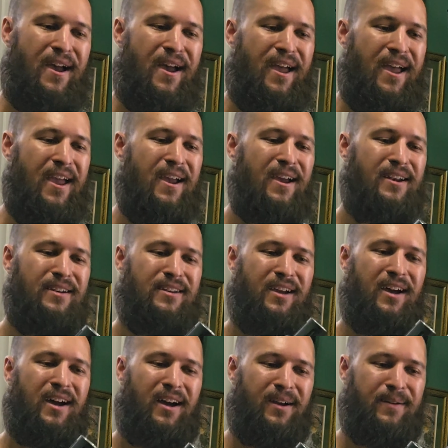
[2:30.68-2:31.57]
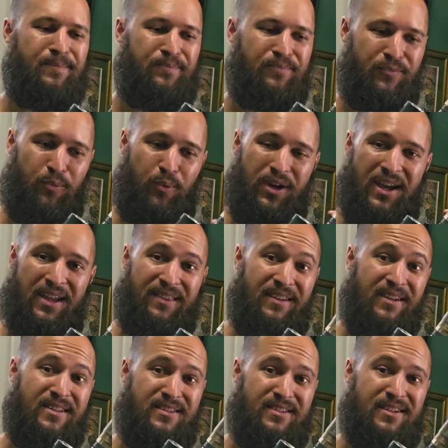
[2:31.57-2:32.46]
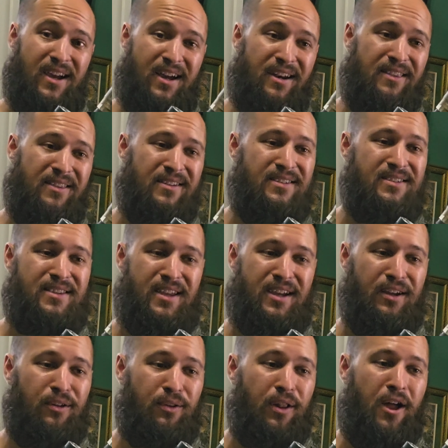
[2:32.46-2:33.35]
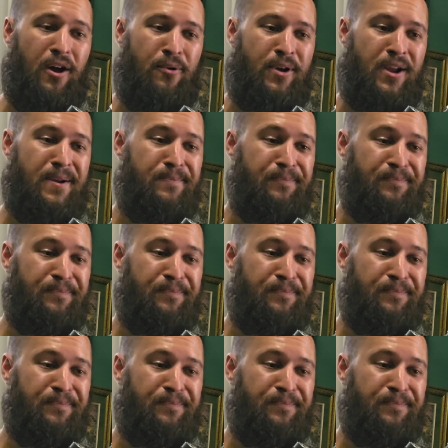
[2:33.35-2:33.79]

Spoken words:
And we had the inside of this thing glowing.